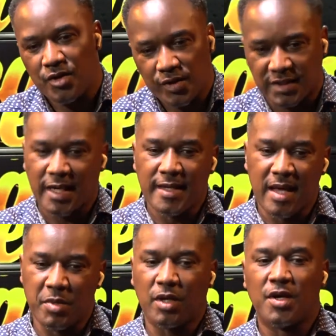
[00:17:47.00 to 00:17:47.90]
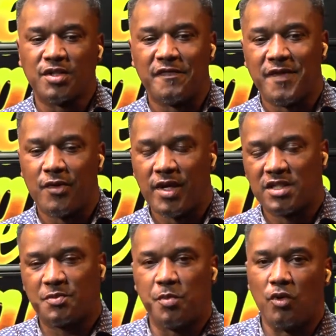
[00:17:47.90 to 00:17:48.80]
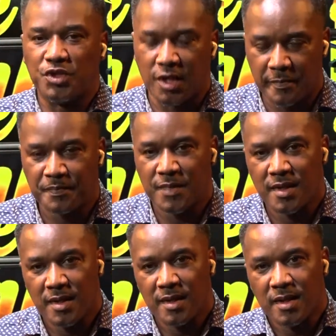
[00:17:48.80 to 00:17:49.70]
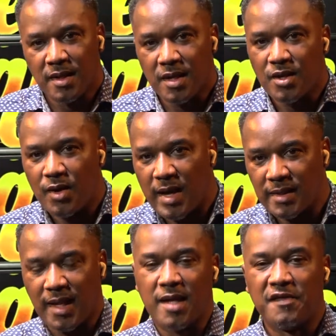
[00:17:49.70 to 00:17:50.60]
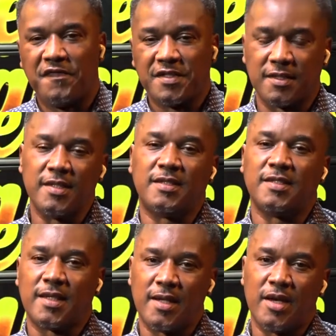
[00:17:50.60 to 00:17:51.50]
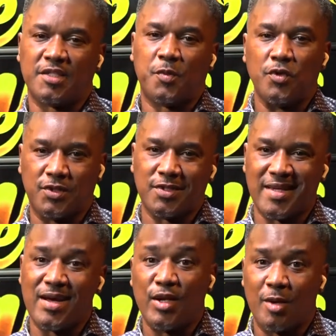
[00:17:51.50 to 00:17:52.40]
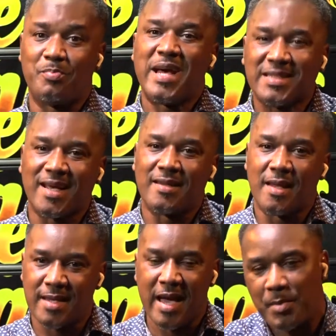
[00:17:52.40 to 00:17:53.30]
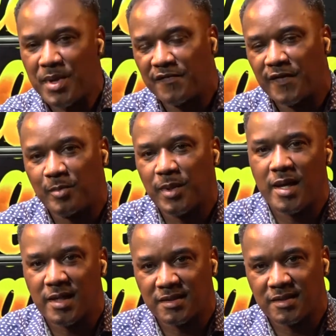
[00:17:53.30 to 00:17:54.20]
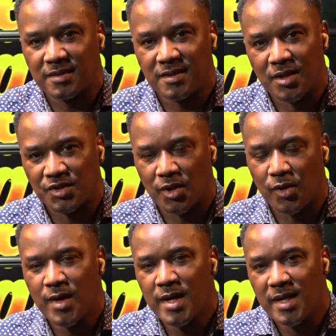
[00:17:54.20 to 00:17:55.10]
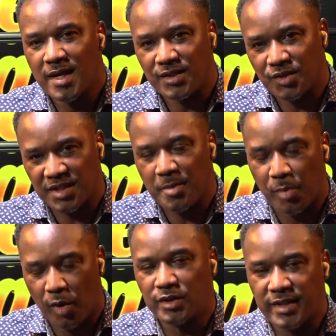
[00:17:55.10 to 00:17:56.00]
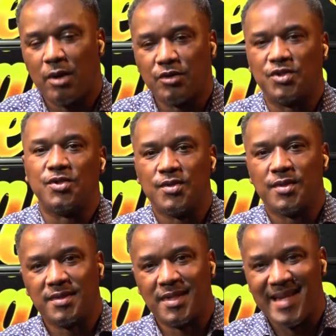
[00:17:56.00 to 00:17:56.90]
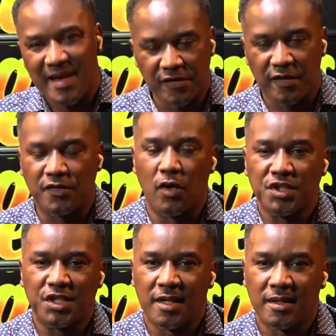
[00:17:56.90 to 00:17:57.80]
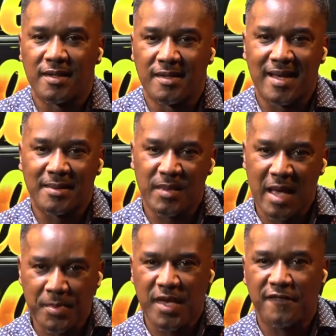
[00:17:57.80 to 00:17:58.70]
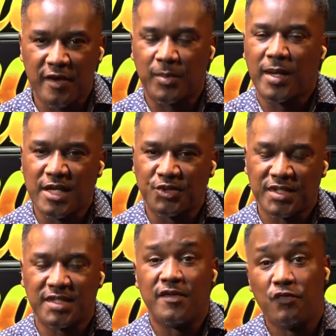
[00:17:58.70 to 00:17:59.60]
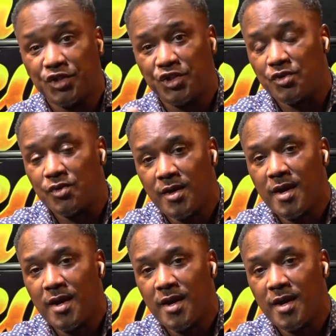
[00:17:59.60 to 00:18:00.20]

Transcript: you know, all of these players. Are you saying that because of their exposure, you know, and the kind of facilities that they're exposed to, they're a lot better than the NPFL players, you know? So does it boil down to the level of coaching that NPFL players receive, which